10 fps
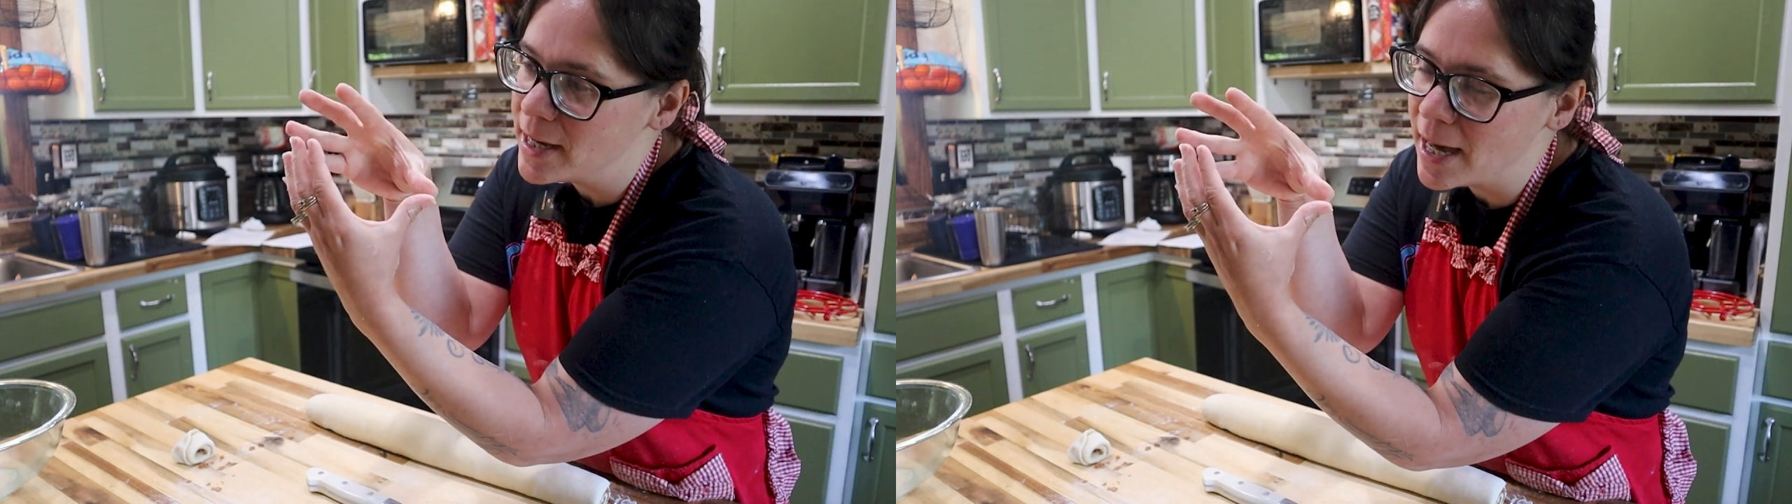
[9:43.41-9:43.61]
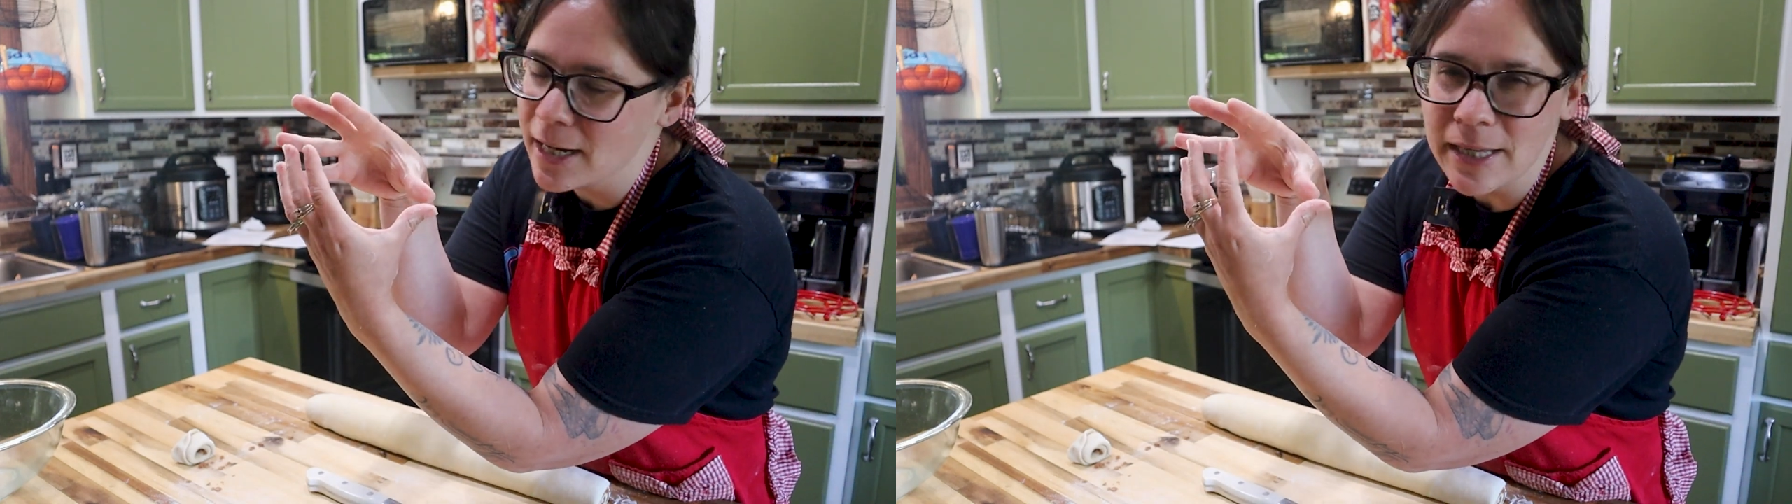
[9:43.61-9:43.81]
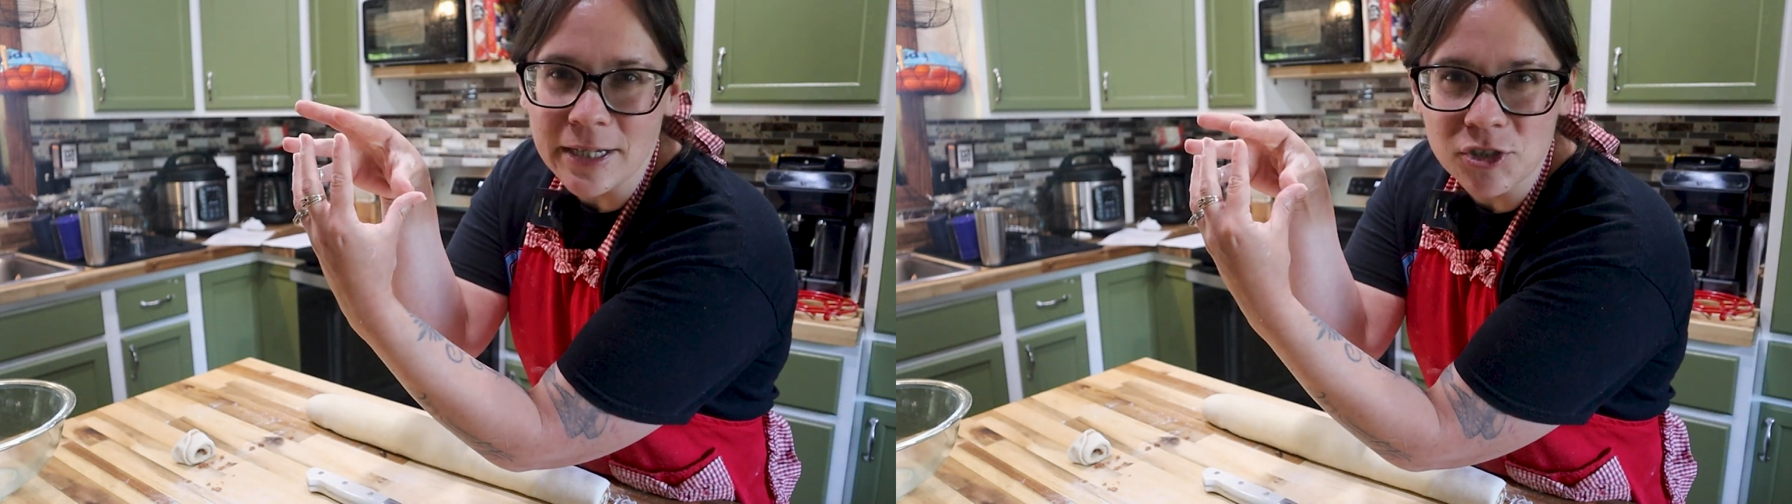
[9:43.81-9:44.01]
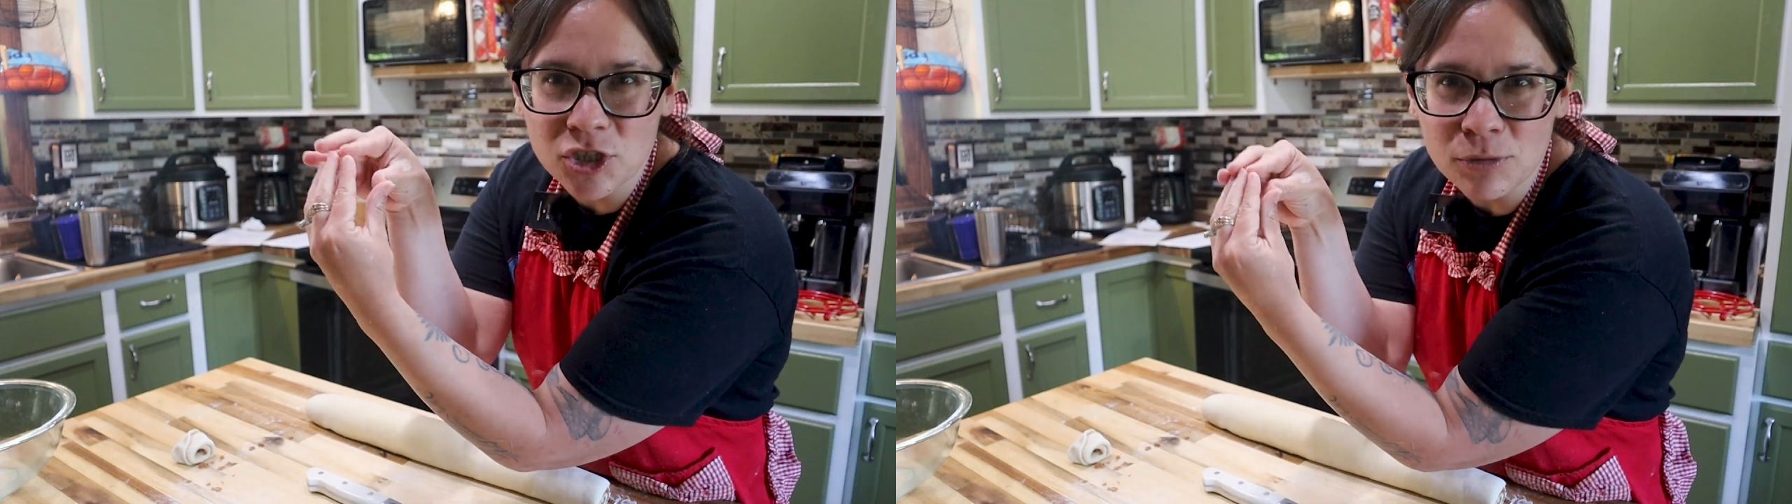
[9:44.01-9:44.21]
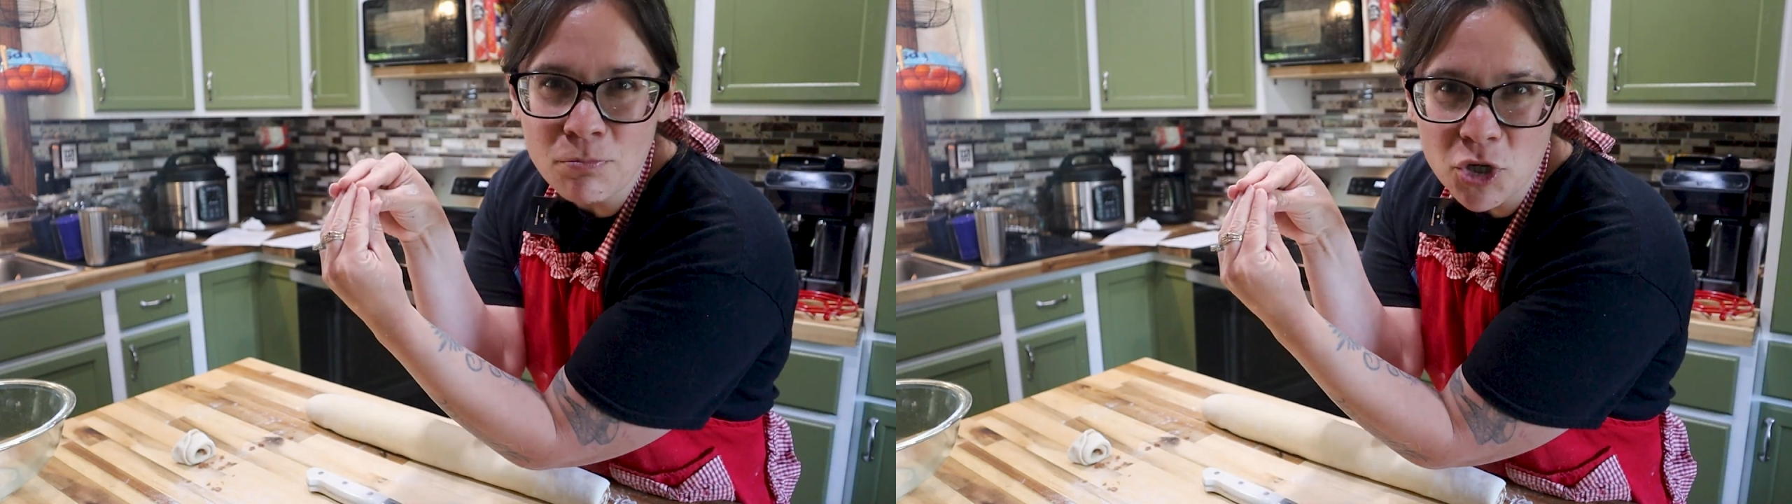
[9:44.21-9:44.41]
kind of like
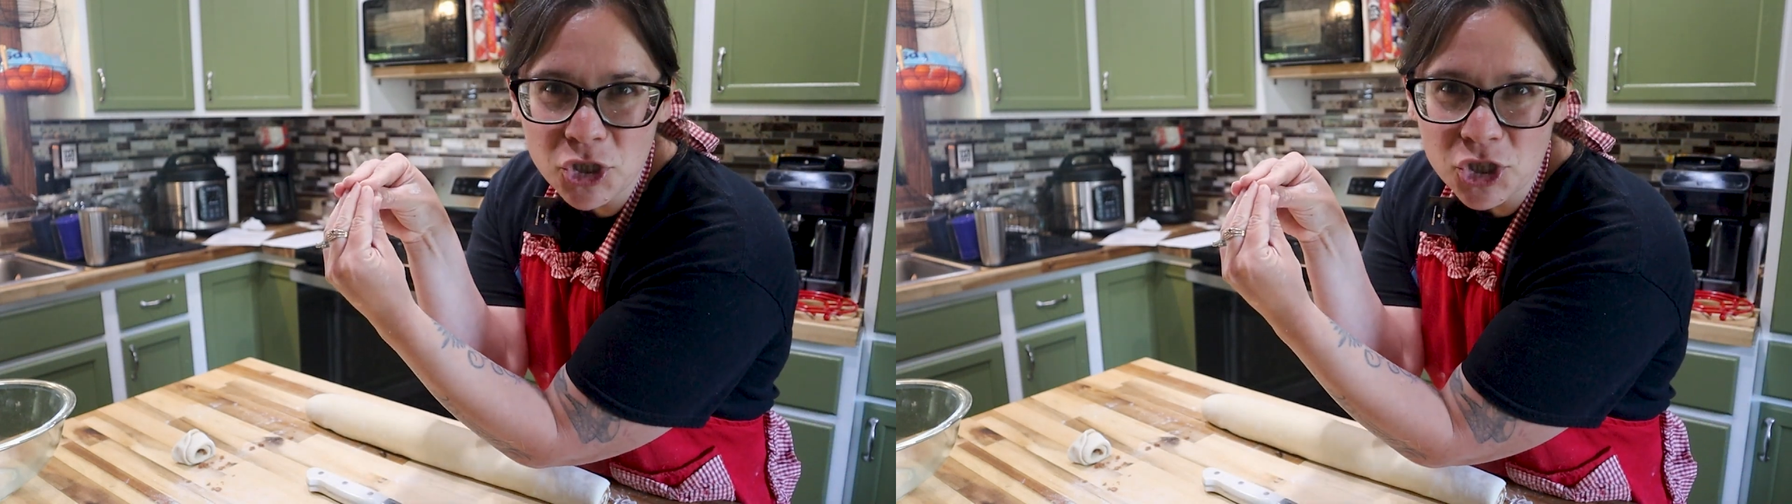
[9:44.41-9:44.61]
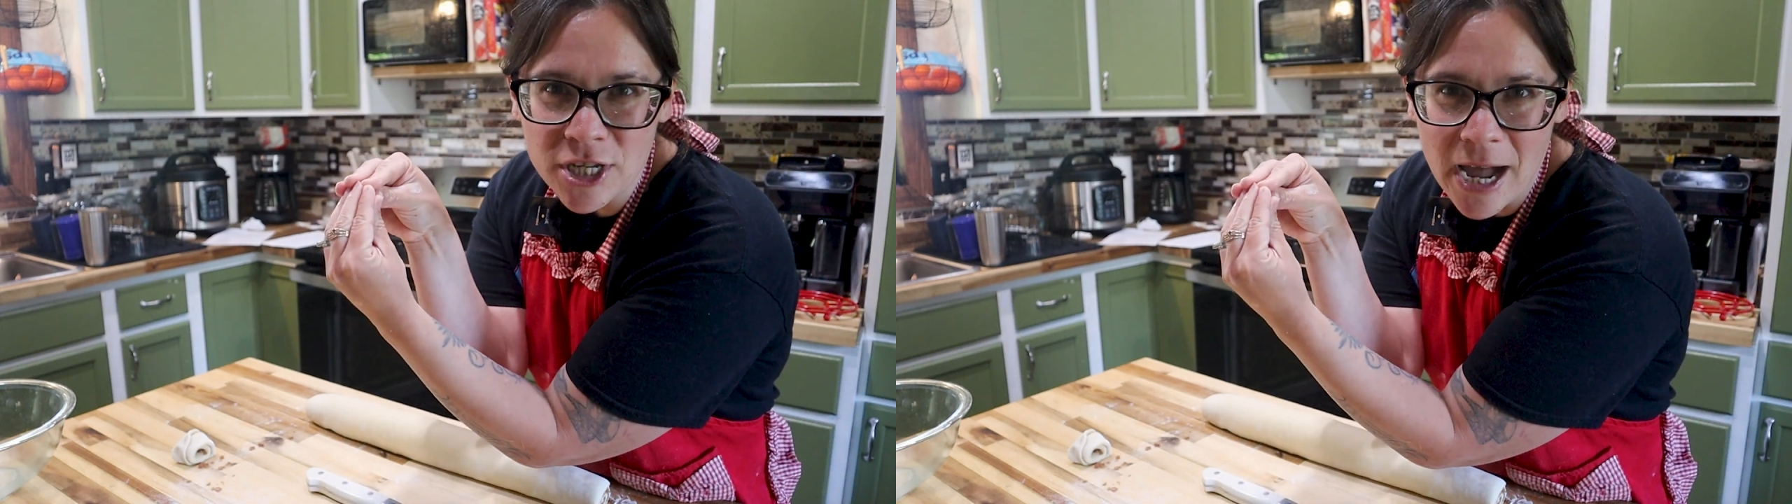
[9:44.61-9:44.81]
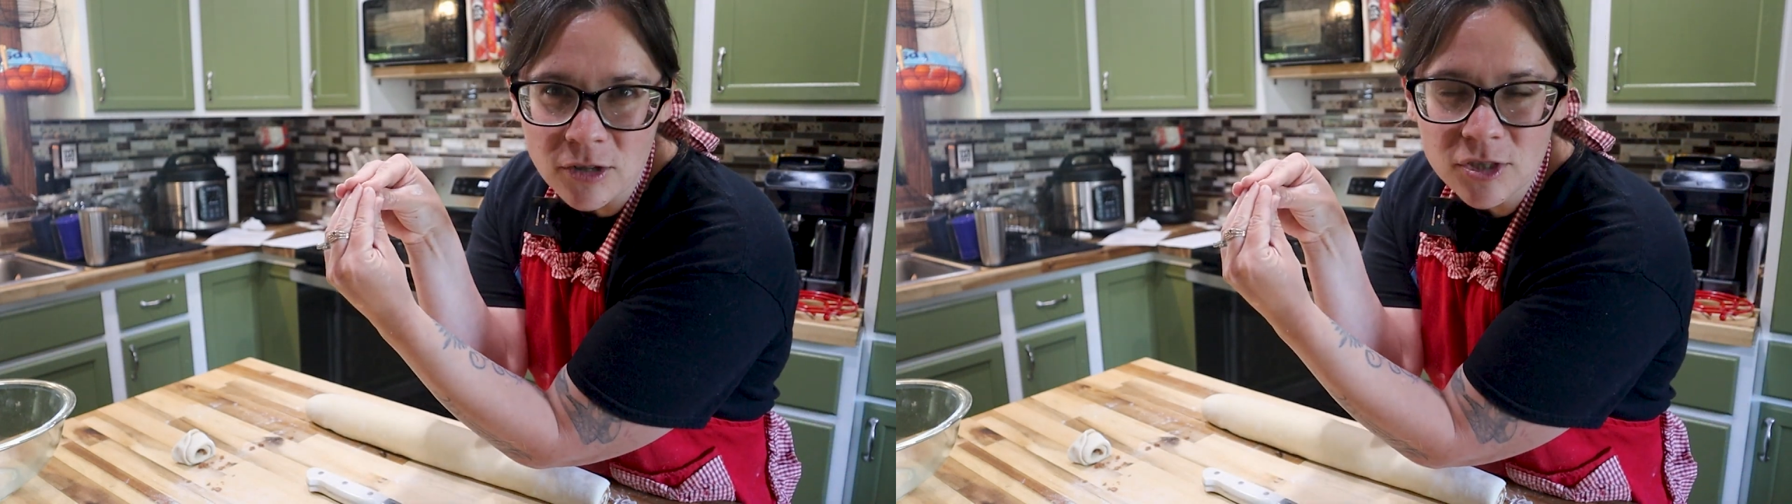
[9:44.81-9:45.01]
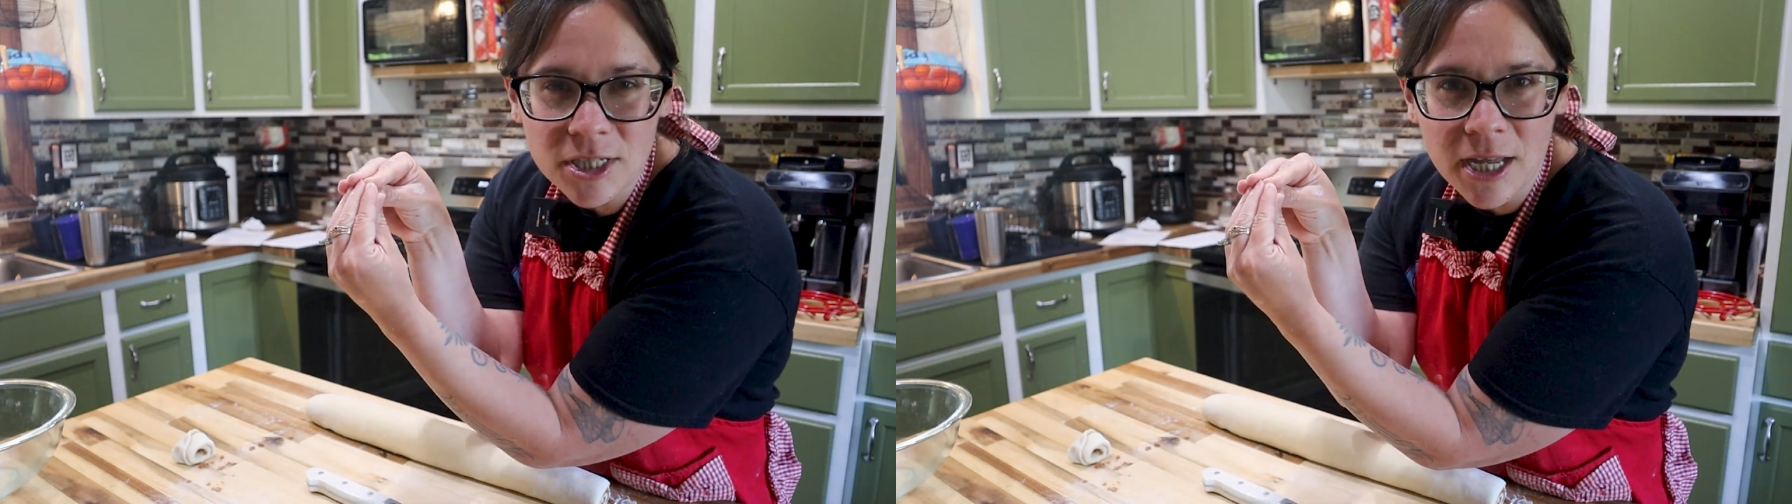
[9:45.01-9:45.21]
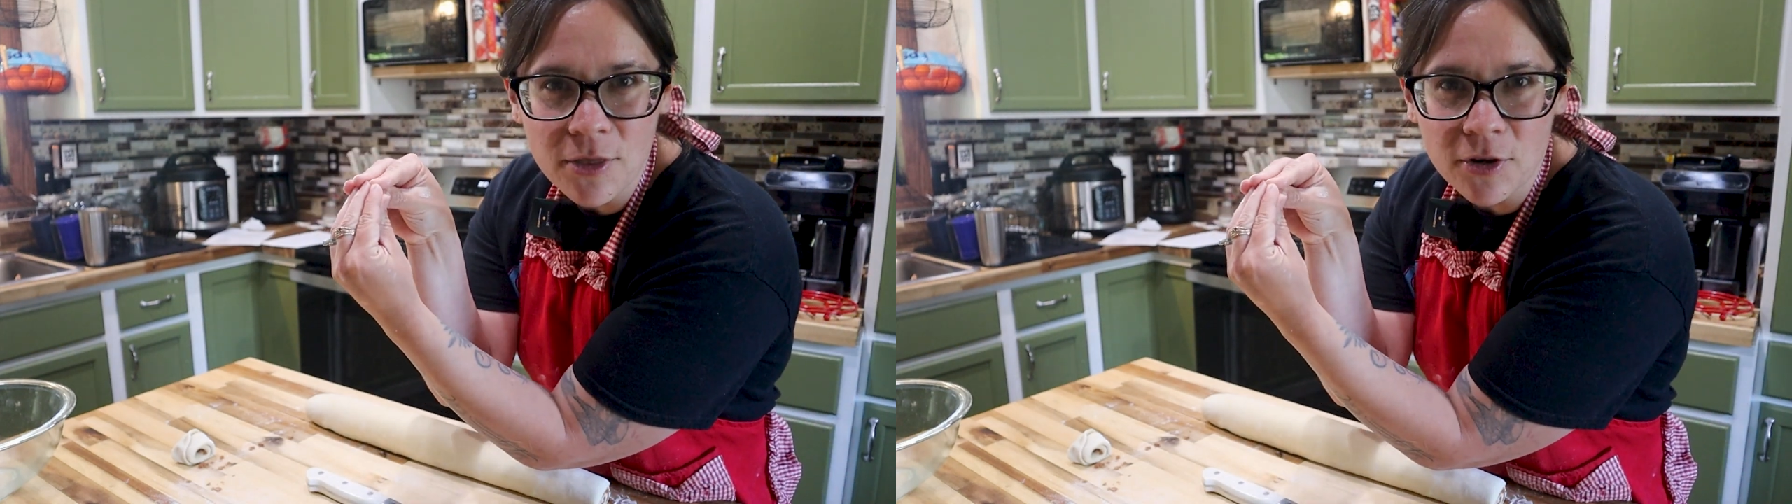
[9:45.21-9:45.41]
smush down
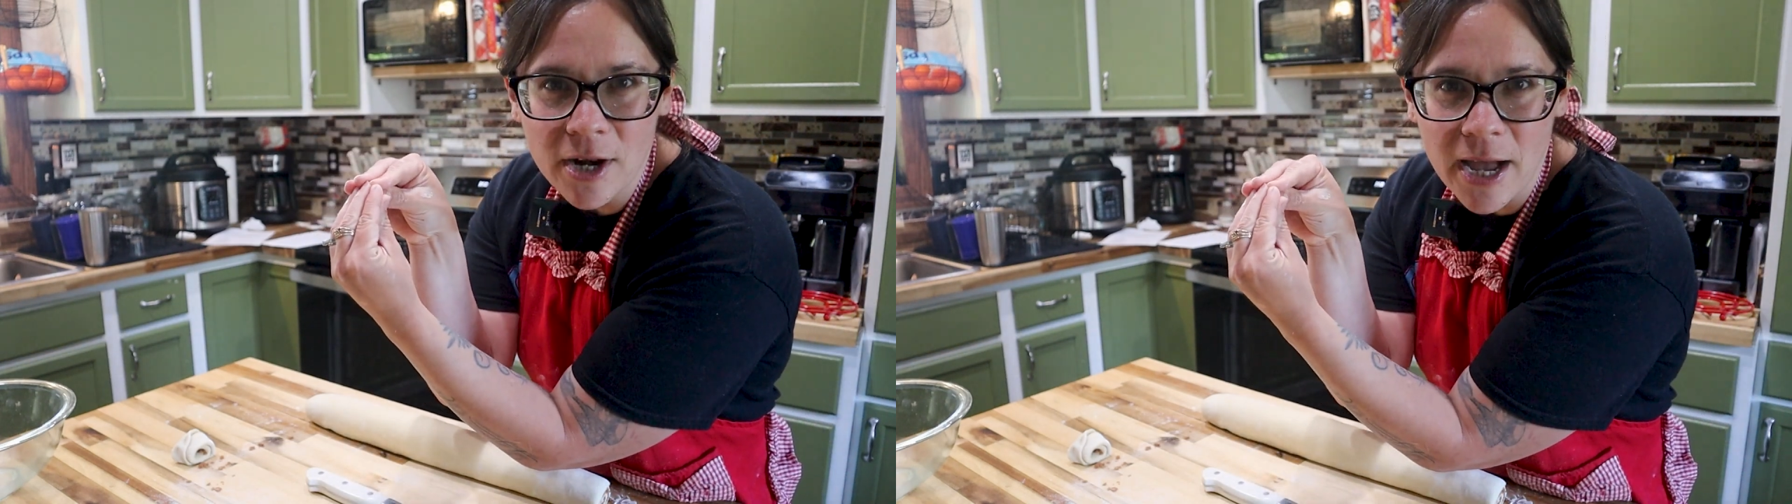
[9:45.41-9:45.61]
together,